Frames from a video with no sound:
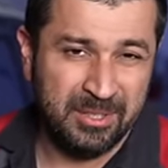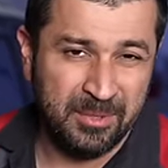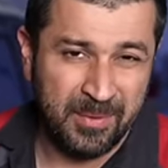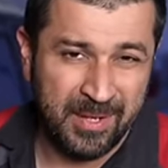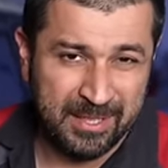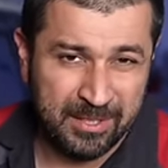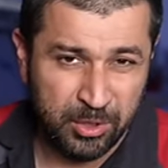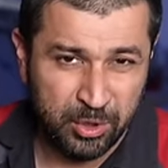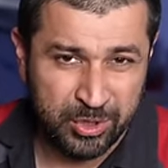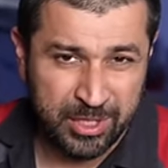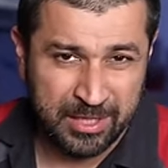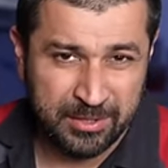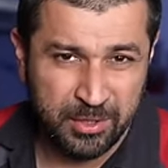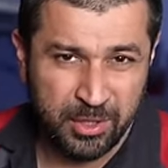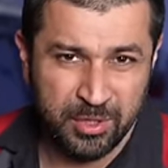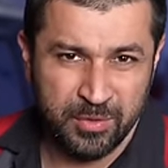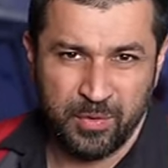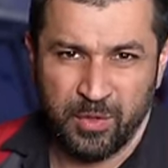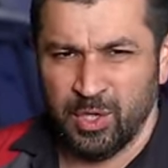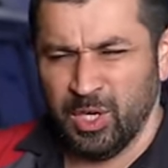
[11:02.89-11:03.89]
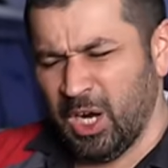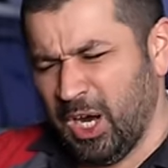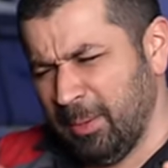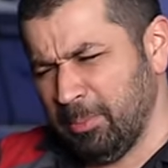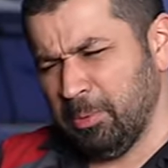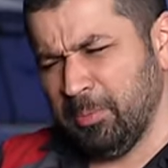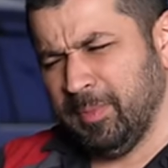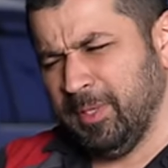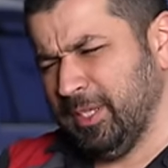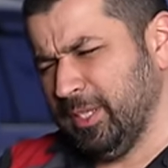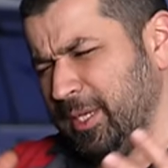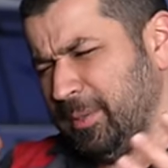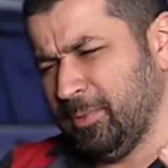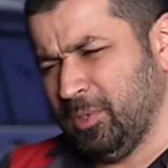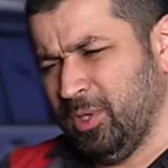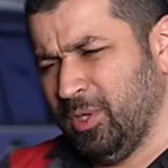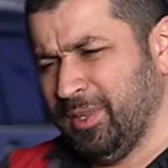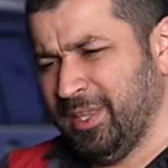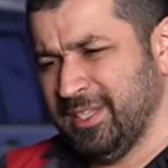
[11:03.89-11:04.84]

direct injectors for carbon buildup and all